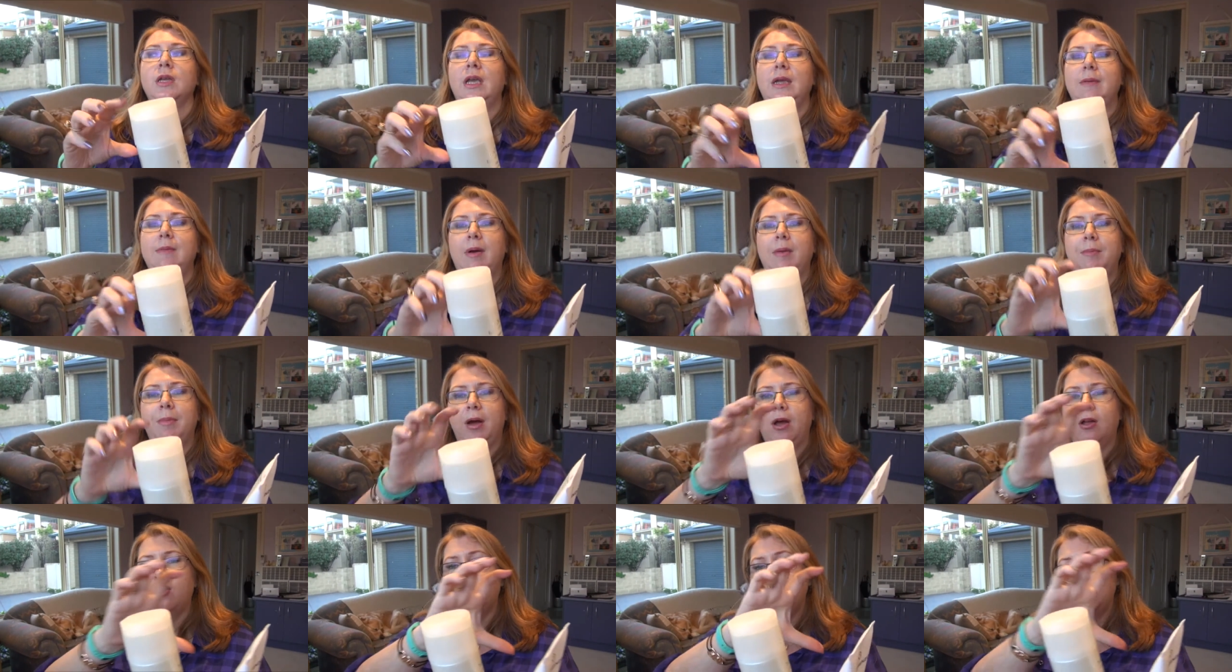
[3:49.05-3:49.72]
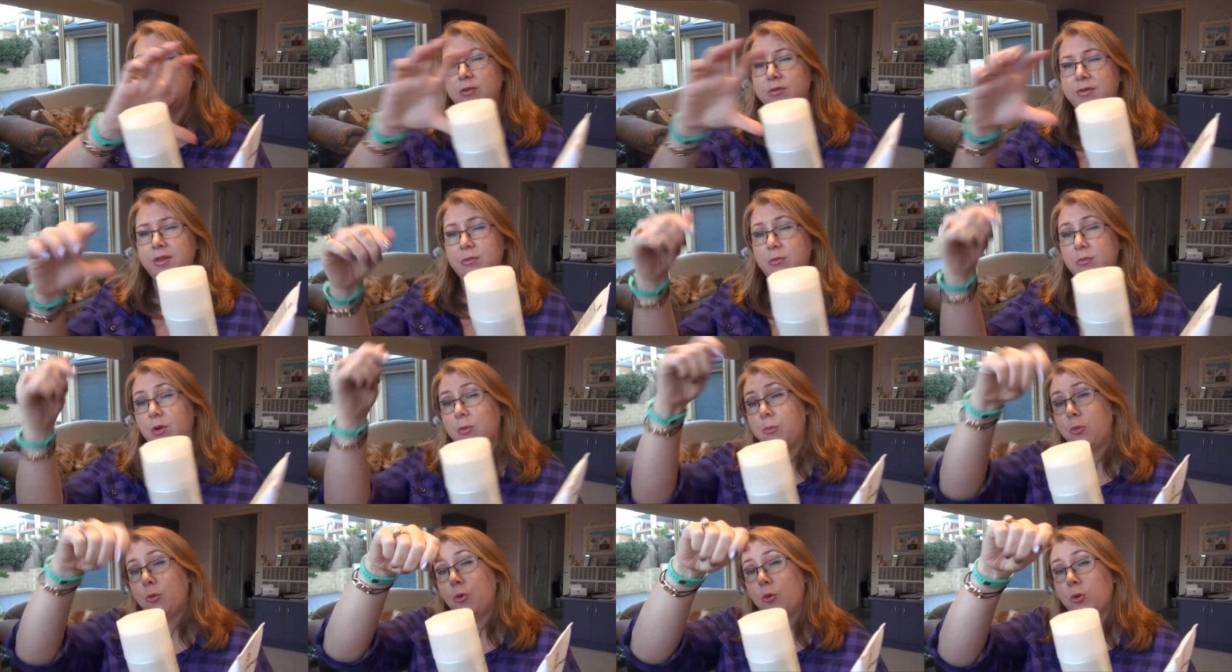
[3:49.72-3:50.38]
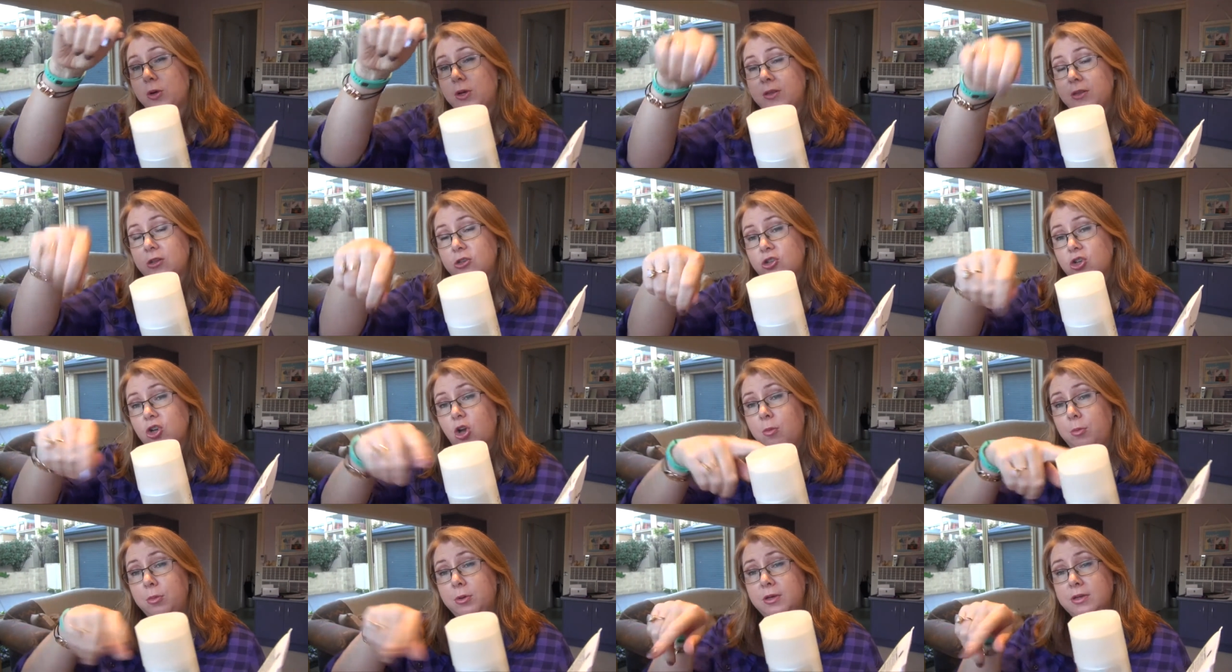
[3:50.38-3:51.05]
in my bathroom a little thing where I pour it in the
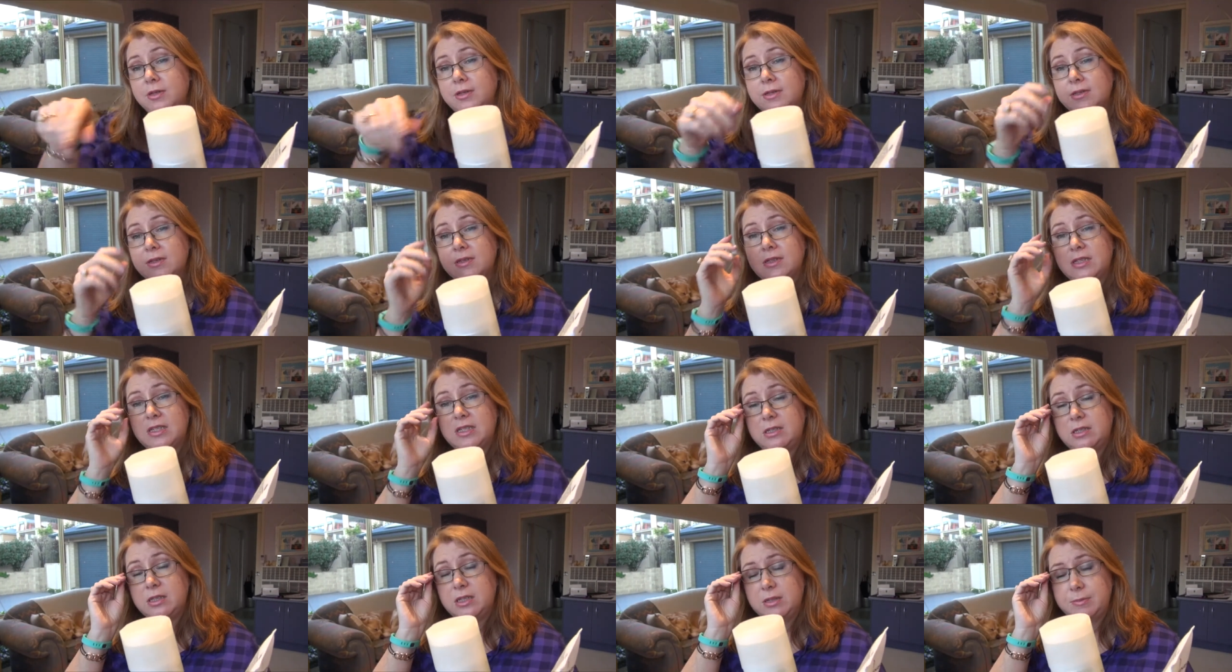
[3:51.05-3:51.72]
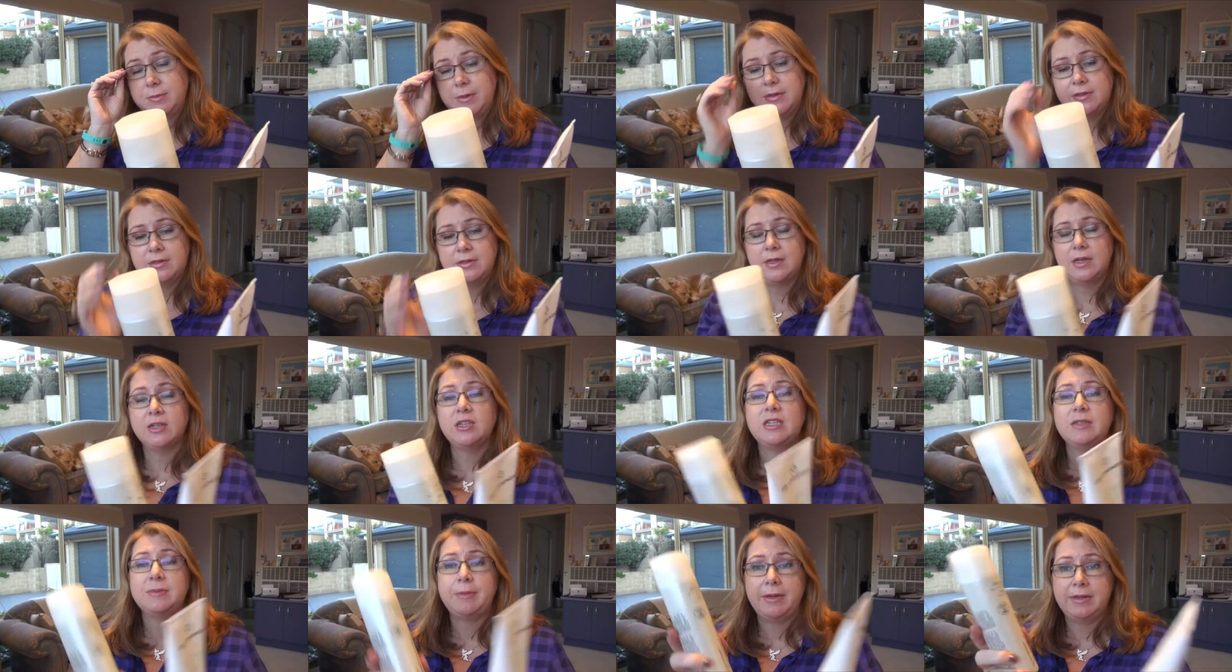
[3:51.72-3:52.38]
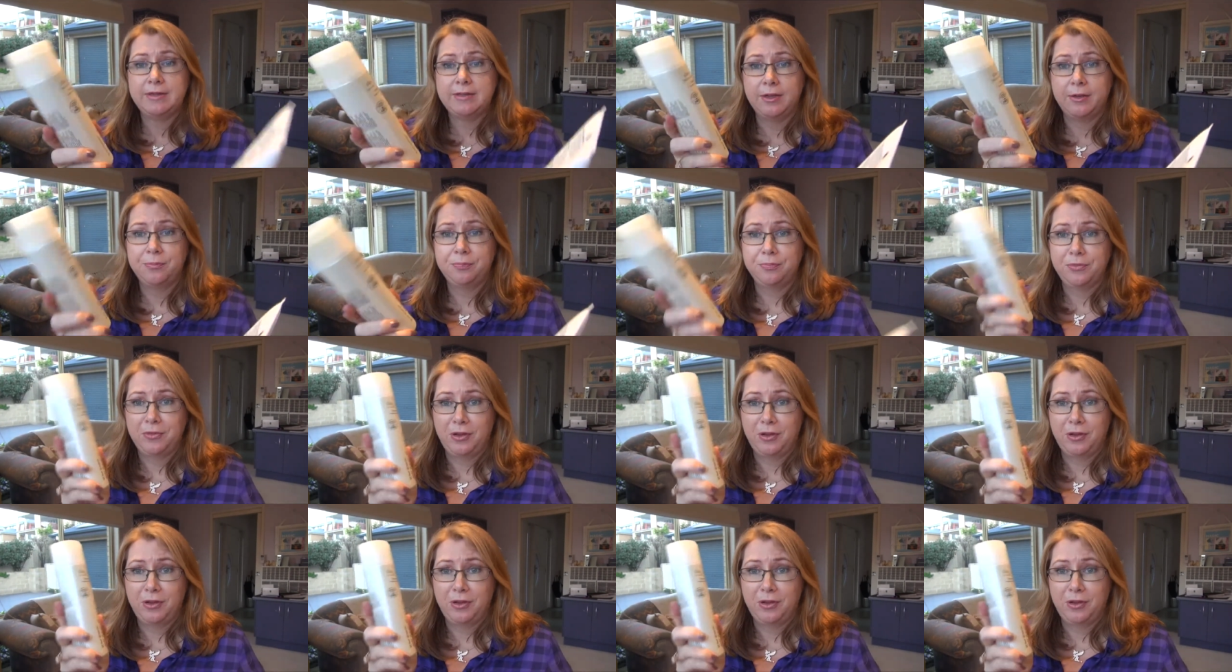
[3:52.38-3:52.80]
top and it's a, dispense, a dispenser.